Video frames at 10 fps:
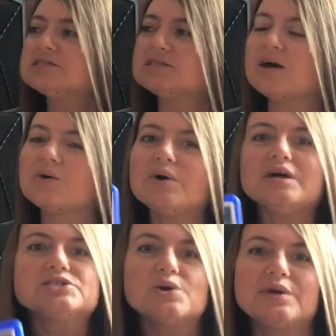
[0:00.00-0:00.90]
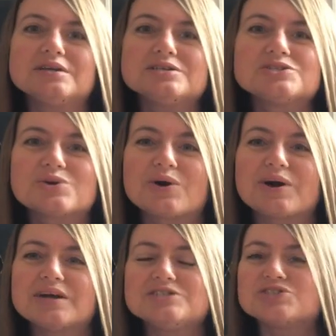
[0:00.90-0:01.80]
So don't get
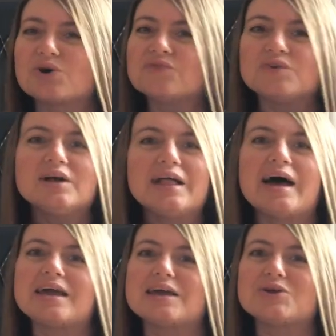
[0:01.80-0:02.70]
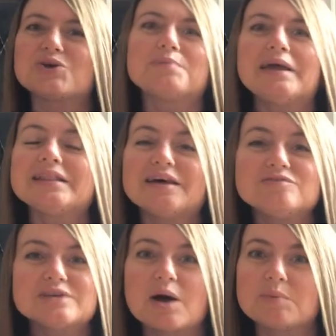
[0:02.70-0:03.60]
discouraged or feel like you're being
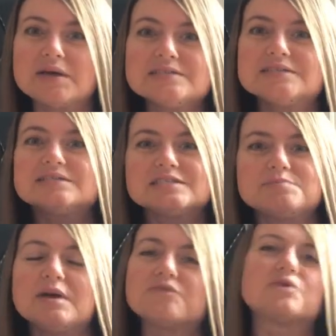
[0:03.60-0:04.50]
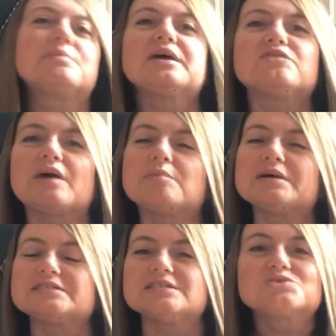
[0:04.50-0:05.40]
left out because this is meant for big
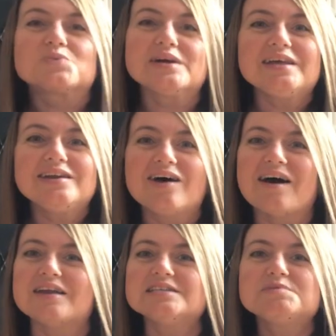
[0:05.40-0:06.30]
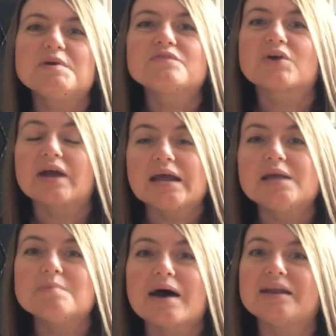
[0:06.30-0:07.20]
families. It's really not. It's meant for
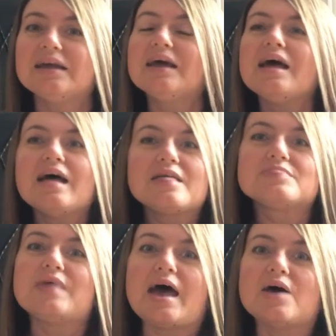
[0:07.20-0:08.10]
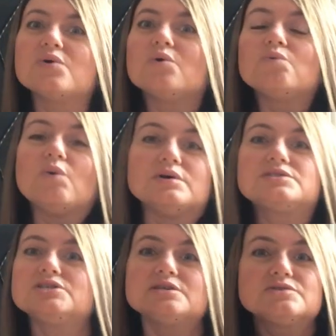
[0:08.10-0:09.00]
anybody that
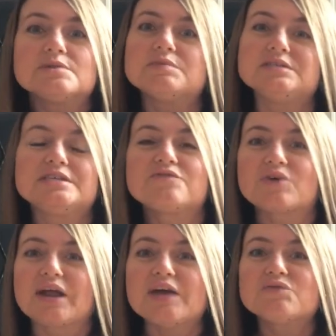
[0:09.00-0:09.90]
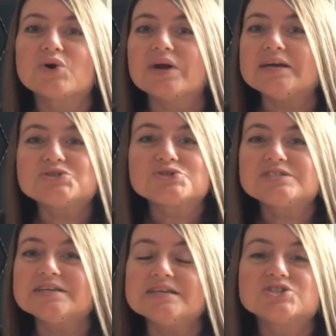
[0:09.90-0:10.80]
wants to do something different. If you're
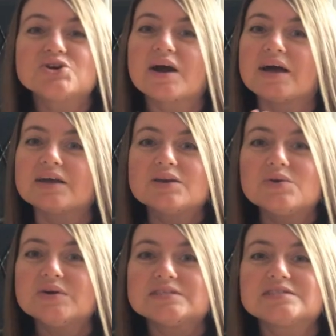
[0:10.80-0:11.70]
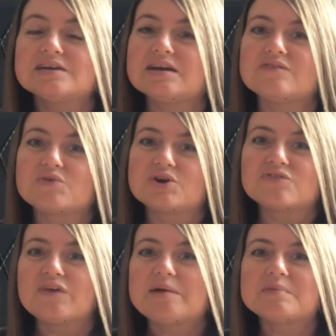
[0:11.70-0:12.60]
interested in trying a unit study for your
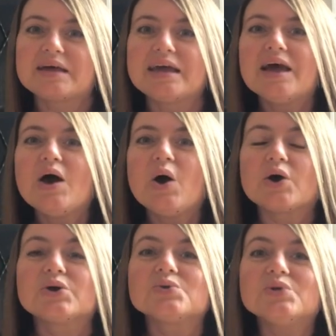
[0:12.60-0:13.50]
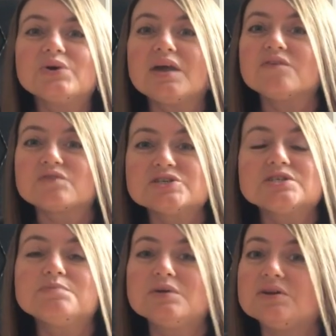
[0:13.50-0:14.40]
family, or you're looking for
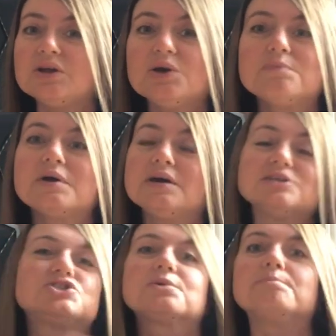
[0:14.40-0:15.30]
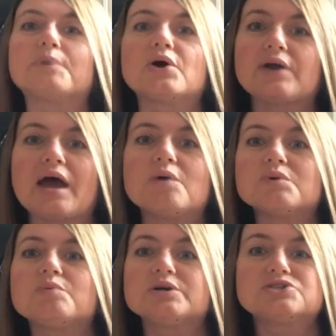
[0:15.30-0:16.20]
something new because you're burnt out
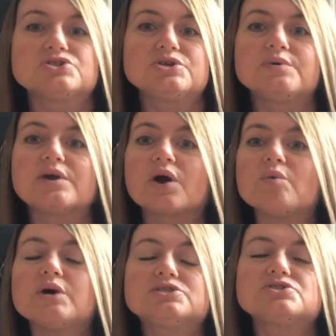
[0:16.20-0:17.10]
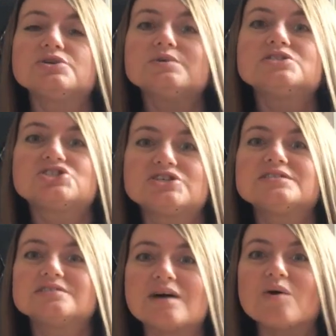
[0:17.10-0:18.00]
with what you're doing, or what you're doing is
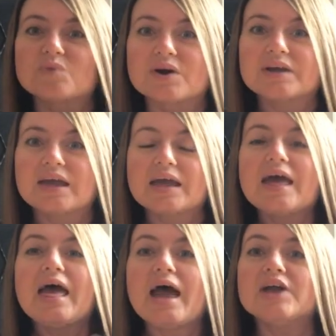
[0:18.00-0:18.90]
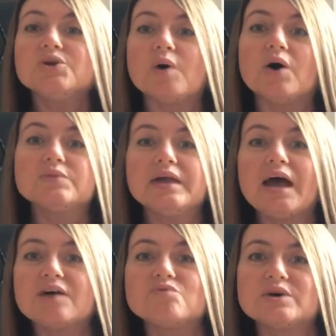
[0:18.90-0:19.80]
just not working, and you only
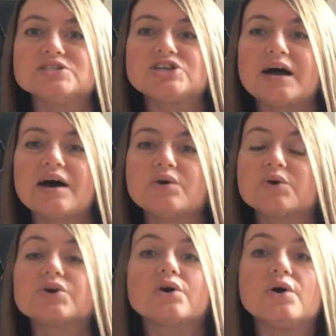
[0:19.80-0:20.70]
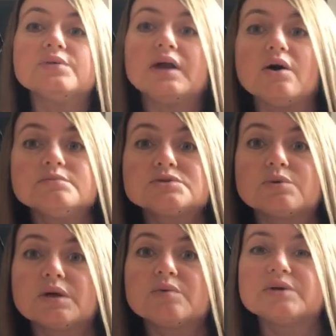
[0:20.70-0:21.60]
have one child, or you're only
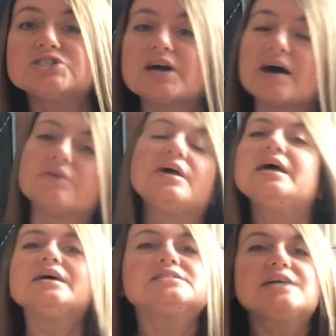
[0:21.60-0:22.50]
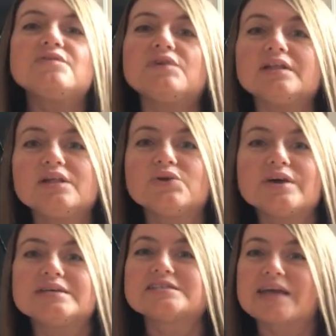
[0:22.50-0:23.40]
homeschooling child, definitely
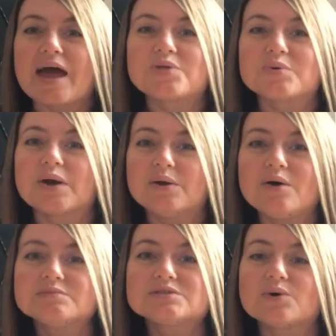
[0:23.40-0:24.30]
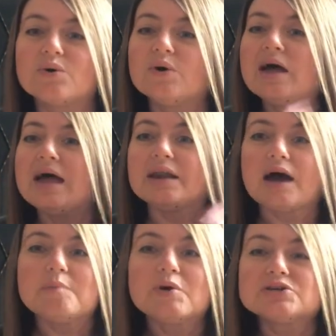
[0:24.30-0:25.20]
look into Gather Round Homeschool. Now,
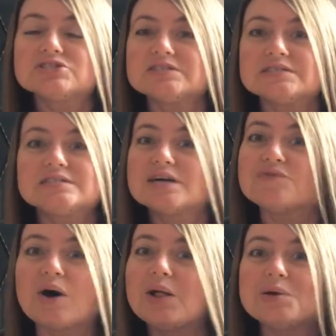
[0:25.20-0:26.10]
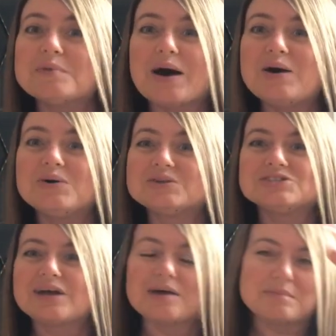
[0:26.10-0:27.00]
I purchased this stuff all on my own.
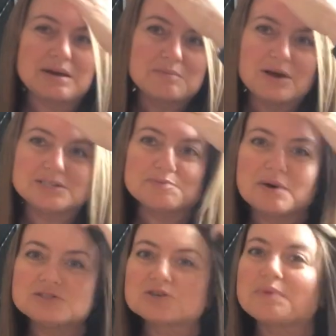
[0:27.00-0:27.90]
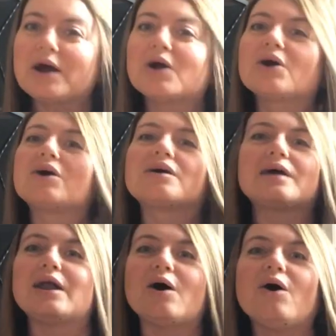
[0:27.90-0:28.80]
I mean, I'm not sponsored by her
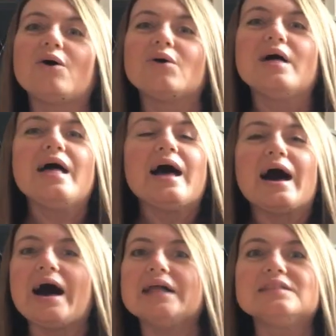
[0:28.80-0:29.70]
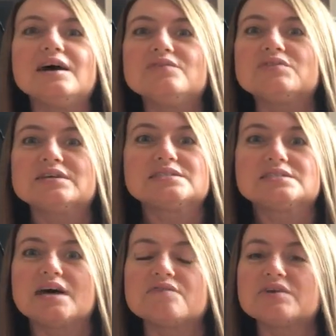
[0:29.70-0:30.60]
at all. I love this
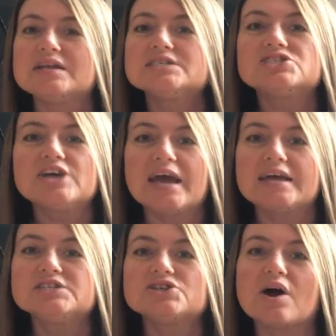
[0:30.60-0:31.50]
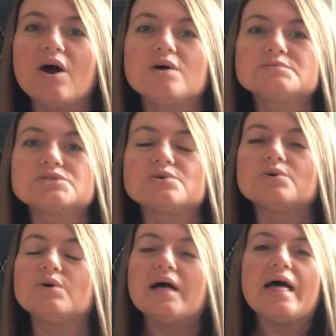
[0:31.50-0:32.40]
stuff. It has changed our
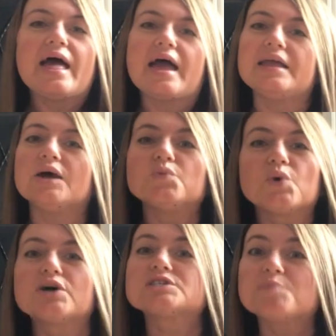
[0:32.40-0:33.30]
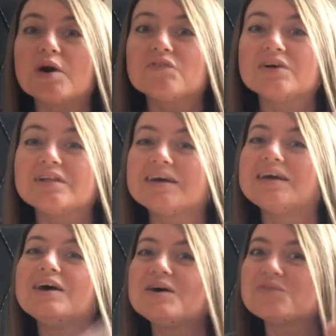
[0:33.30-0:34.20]
homeschool, and it works
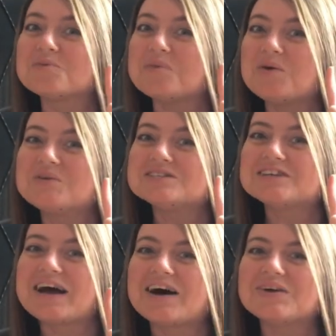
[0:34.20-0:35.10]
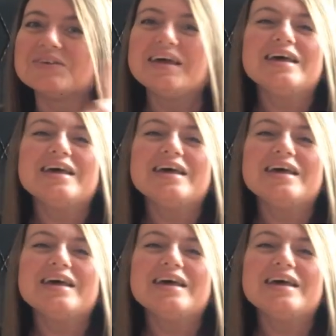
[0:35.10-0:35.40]
perfectly for my one child.